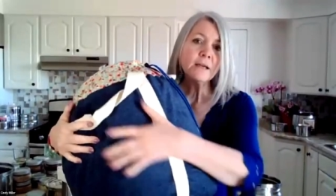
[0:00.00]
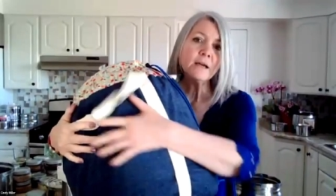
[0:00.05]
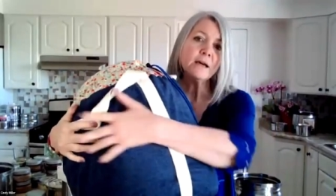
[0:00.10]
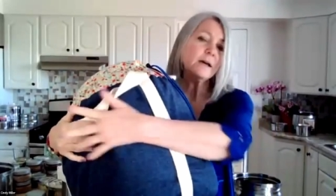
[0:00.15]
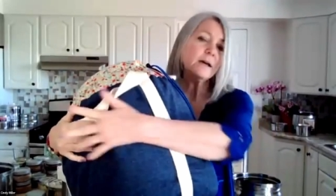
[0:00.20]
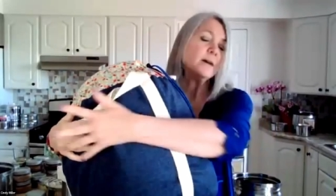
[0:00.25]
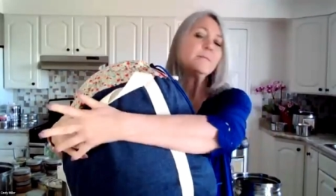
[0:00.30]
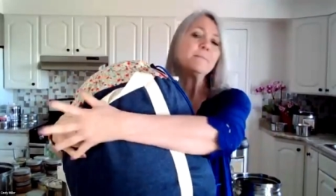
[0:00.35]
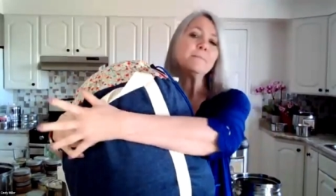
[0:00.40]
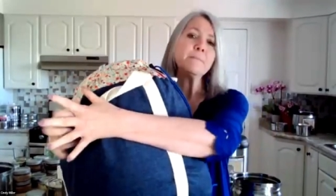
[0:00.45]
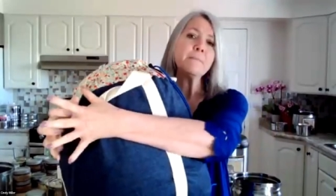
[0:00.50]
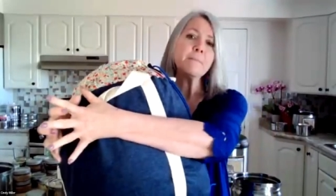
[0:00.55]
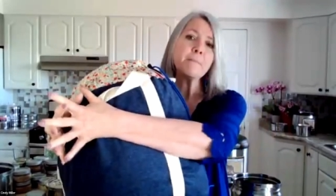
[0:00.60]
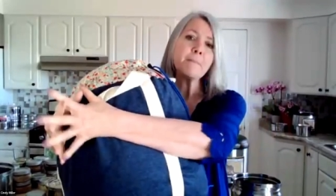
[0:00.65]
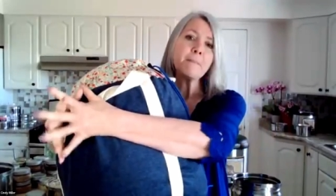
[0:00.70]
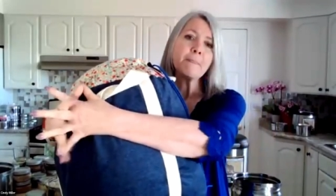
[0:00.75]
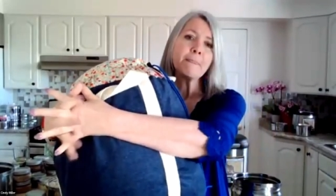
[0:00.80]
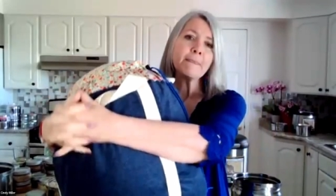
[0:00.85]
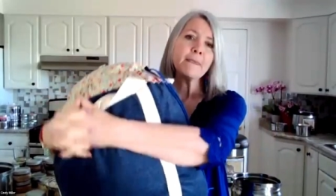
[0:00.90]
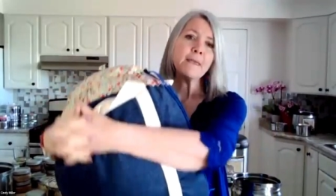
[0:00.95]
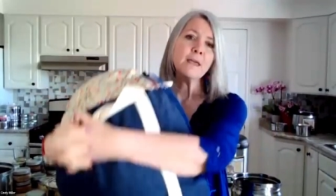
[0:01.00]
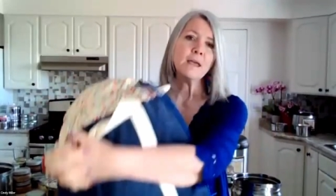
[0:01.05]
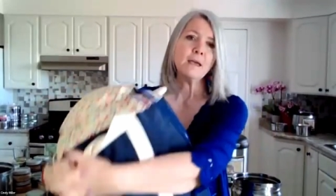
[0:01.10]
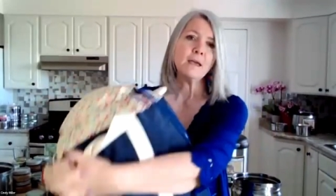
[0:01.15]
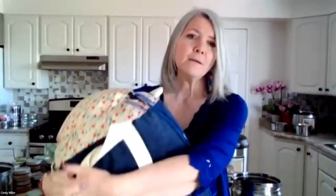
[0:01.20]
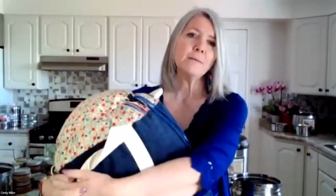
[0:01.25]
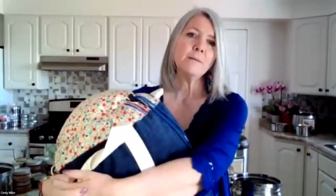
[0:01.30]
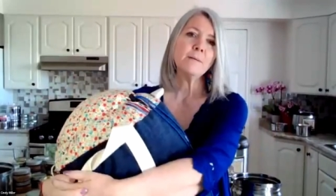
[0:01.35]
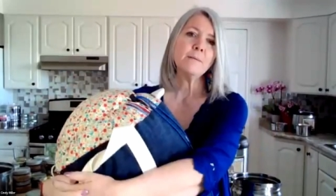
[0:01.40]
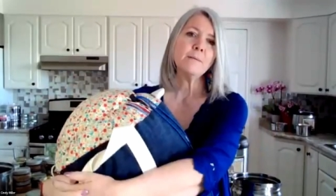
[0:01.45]
Um,
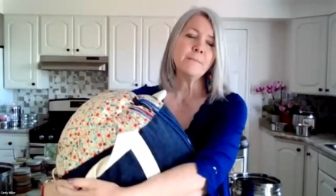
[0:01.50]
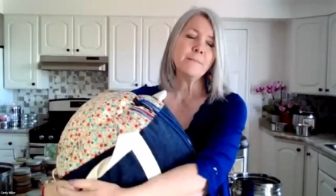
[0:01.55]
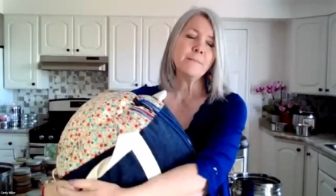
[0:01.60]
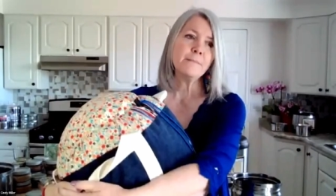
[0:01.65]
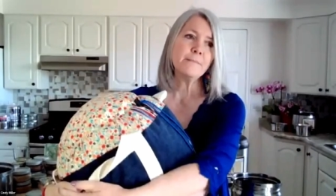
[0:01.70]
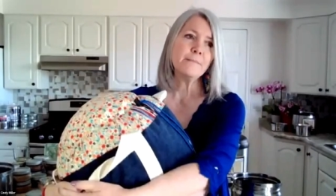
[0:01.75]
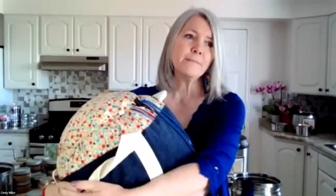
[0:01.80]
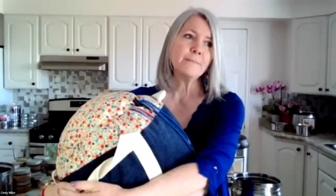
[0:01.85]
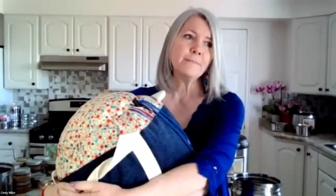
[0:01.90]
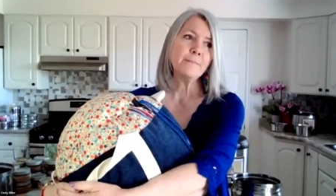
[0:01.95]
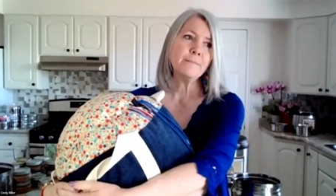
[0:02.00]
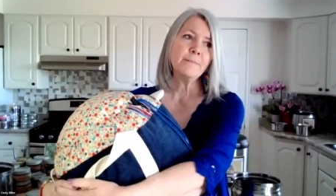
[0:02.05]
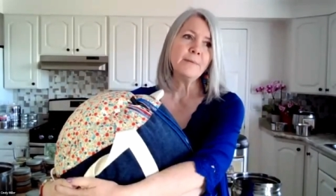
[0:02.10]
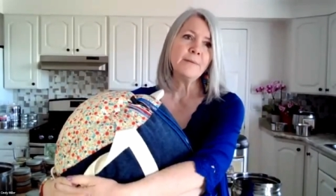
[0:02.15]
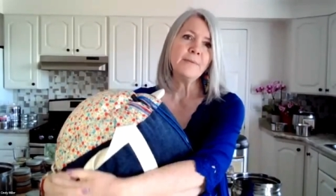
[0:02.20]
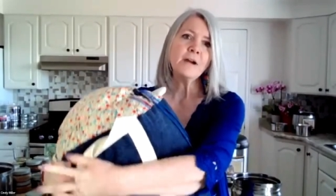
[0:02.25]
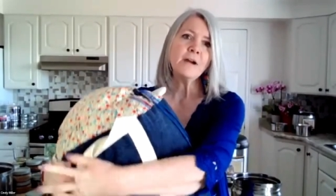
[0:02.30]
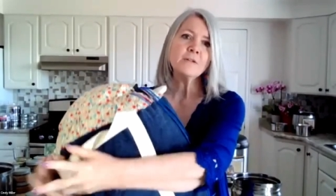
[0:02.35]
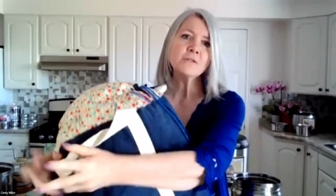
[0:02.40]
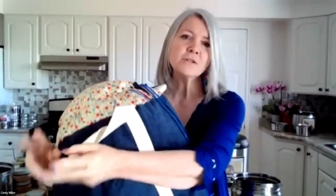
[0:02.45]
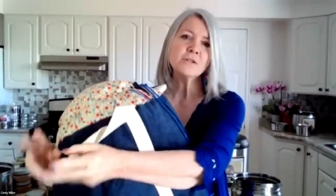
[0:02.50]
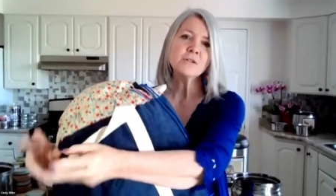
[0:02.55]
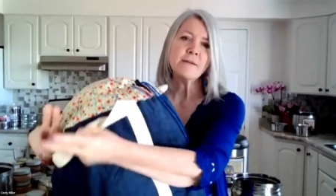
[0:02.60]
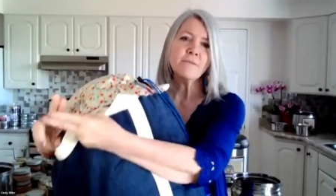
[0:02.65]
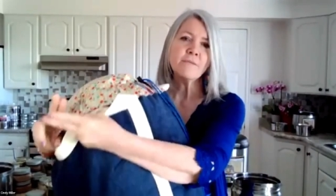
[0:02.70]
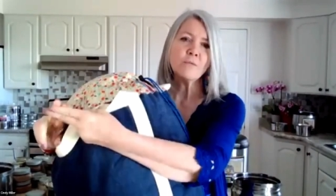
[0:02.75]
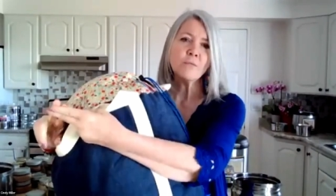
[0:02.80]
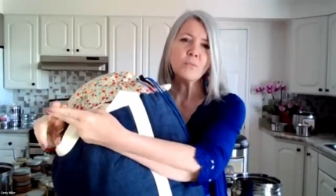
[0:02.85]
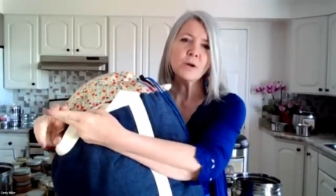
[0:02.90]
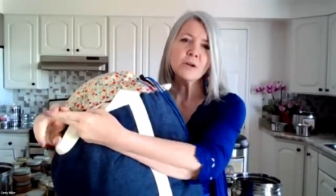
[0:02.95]
they also
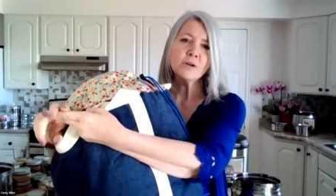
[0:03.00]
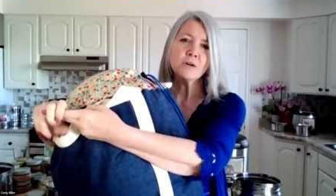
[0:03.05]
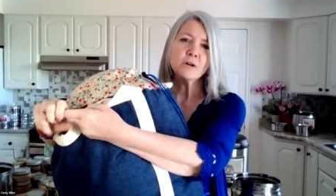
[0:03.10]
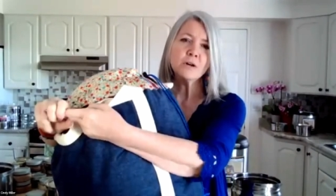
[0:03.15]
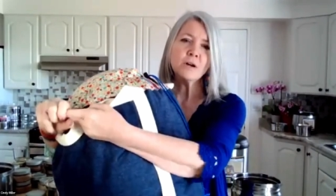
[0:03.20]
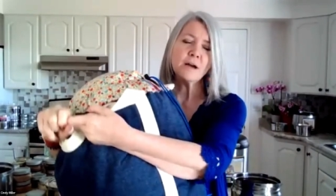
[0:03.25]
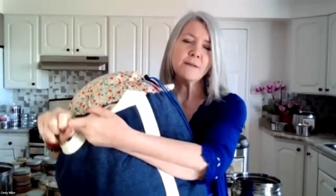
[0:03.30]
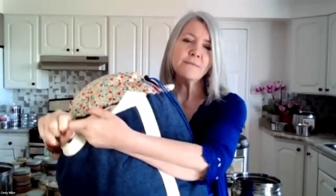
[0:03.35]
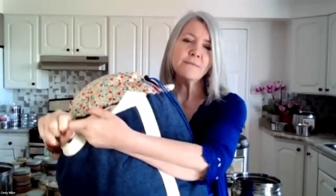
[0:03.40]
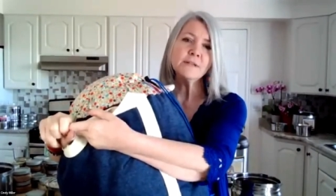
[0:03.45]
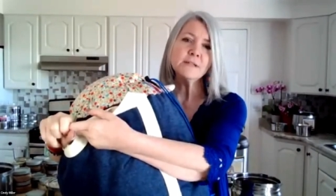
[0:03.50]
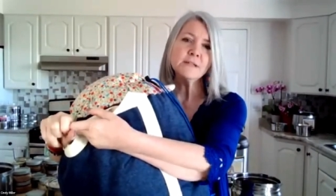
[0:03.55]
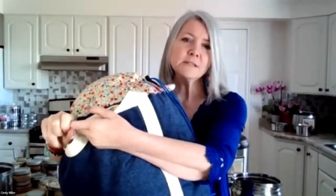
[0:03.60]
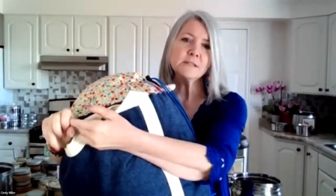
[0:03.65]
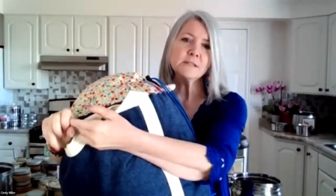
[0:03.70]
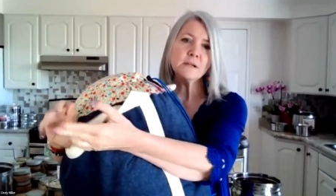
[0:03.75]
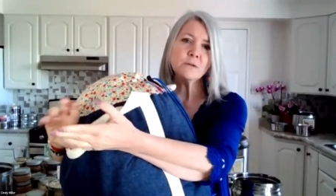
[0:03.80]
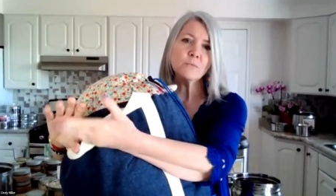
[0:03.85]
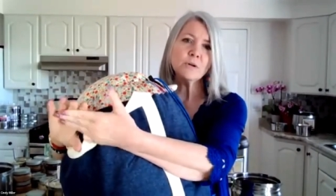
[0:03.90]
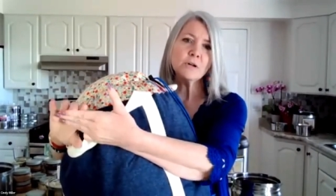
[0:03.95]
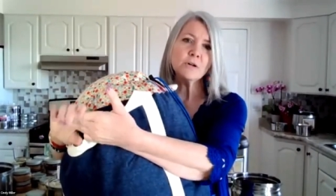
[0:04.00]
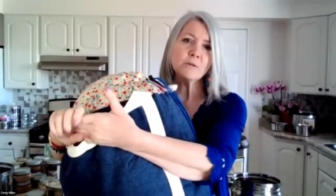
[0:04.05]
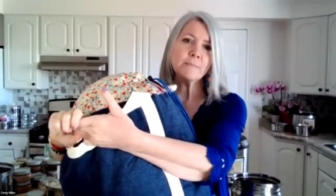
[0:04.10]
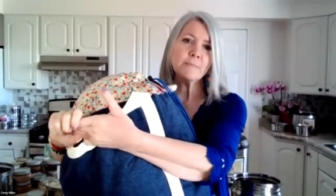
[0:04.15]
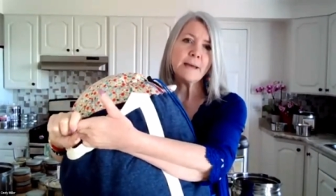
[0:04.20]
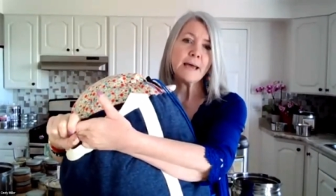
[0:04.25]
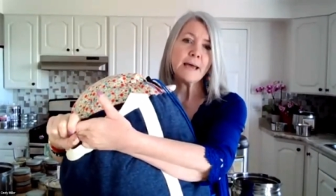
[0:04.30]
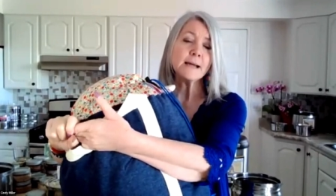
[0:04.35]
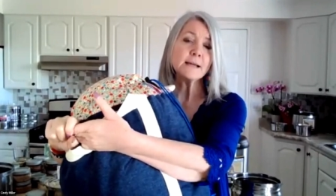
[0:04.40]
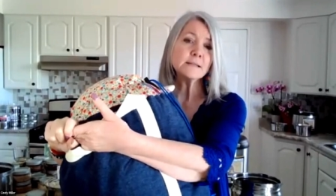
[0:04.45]
have Wonder Ovens and Wonder
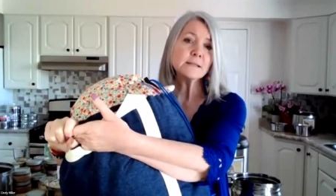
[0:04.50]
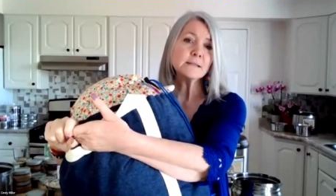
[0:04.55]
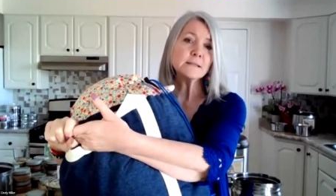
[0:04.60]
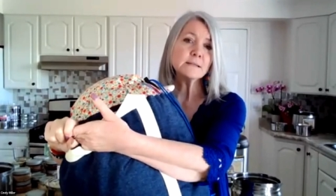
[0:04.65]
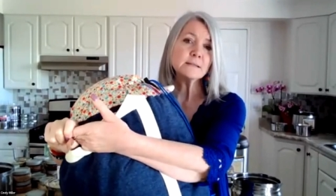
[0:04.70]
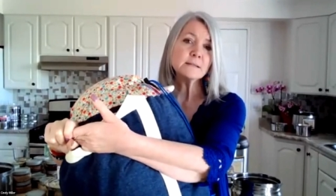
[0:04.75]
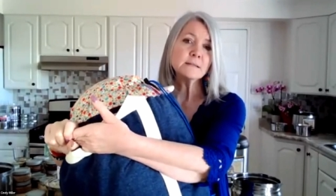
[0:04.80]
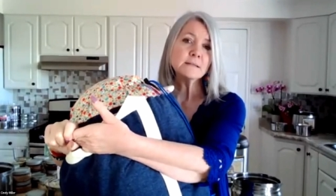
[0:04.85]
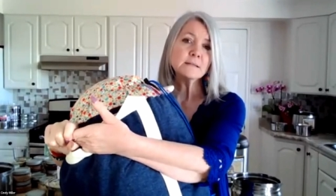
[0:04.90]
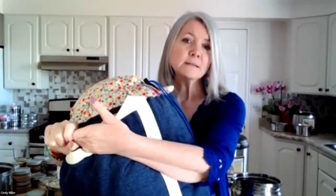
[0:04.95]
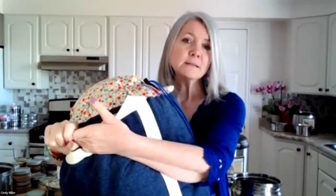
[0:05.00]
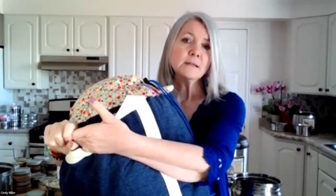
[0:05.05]
Bags